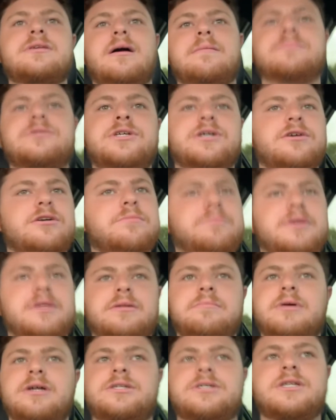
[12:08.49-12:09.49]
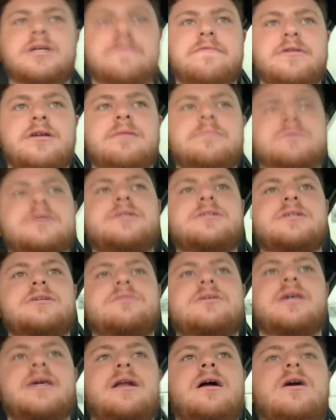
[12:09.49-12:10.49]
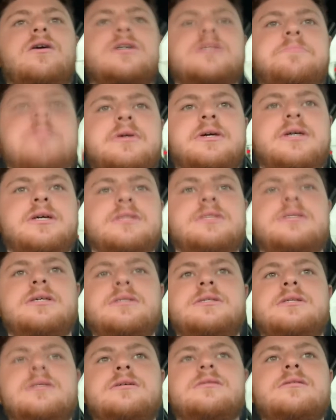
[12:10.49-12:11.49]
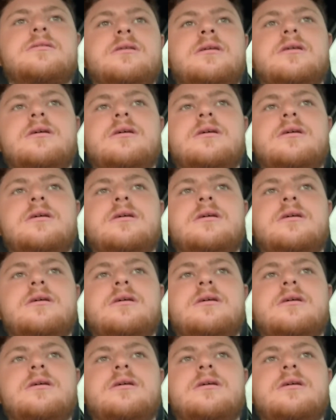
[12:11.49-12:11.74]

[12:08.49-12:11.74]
I'm sure it'll be a bunch of different numbers. You can't always be consistent.